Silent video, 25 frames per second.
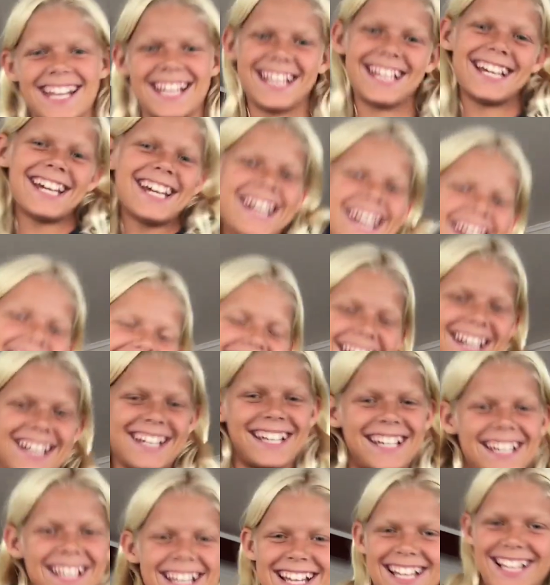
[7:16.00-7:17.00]
So
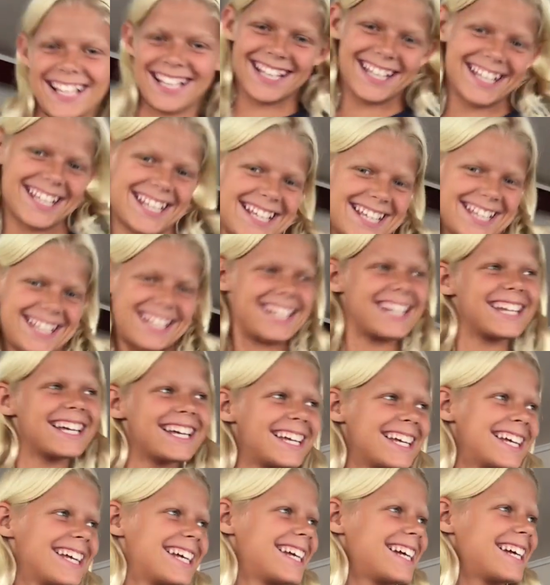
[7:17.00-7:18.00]
today, of course, we
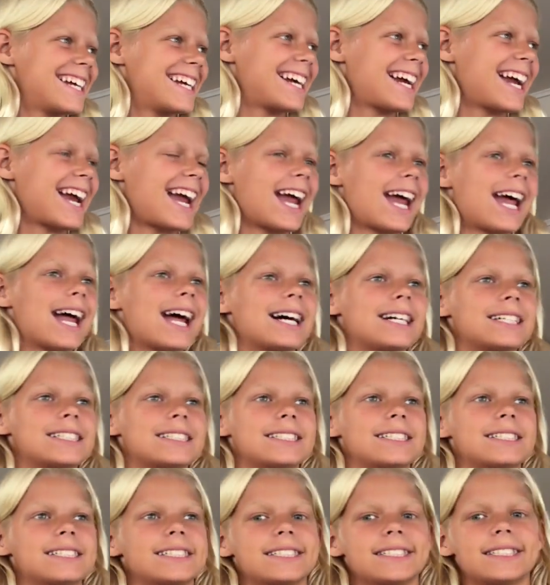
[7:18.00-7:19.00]
were at Lowe's.
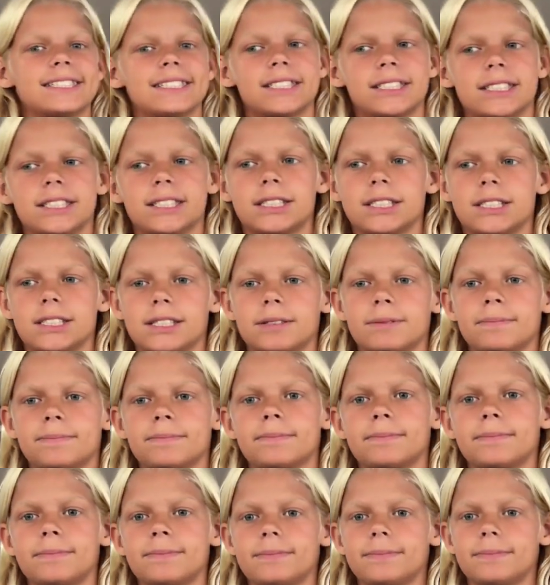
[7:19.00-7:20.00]
We got some stuff. Show
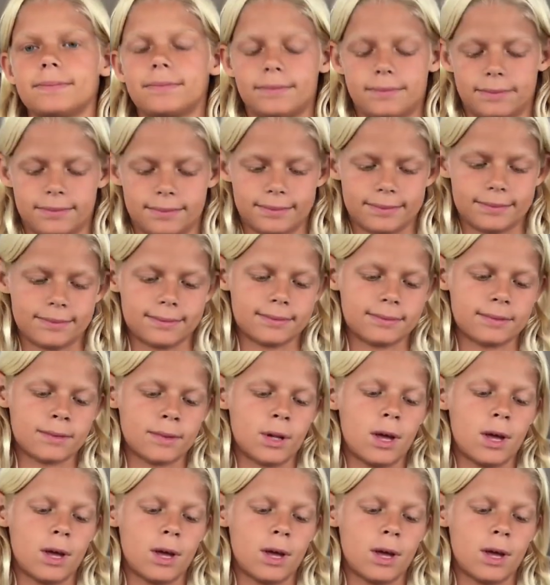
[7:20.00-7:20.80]
us what you got there.